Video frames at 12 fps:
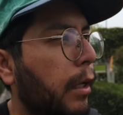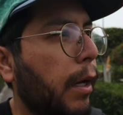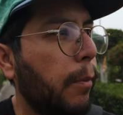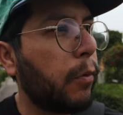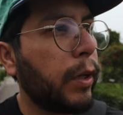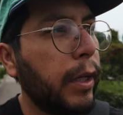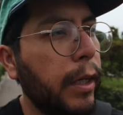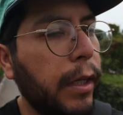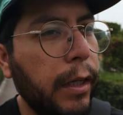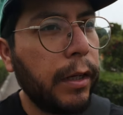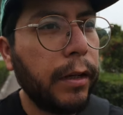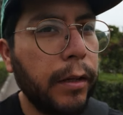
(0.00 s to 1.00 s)
I'm
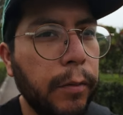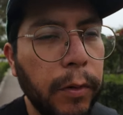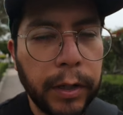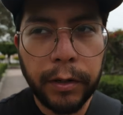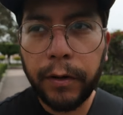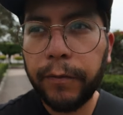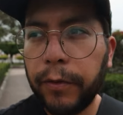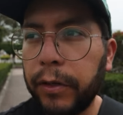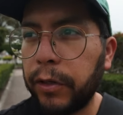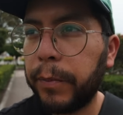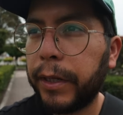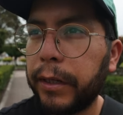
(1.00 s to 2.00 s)
only walking around for a
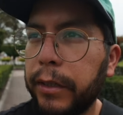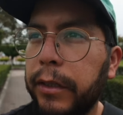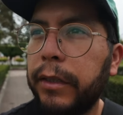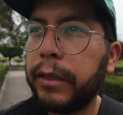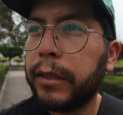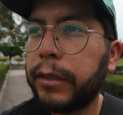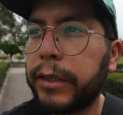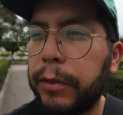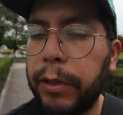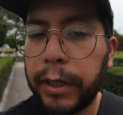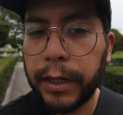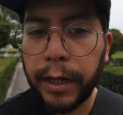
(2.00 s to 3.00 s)
little bit, see
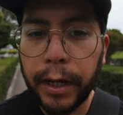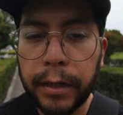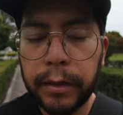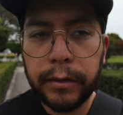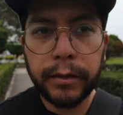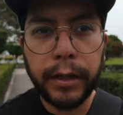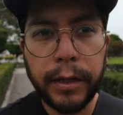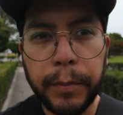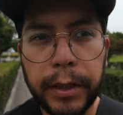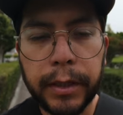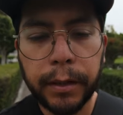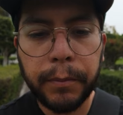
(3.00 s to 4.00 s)
what I can get in the
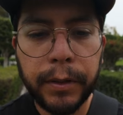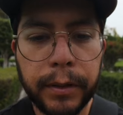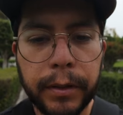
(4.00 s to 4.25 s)
meantime?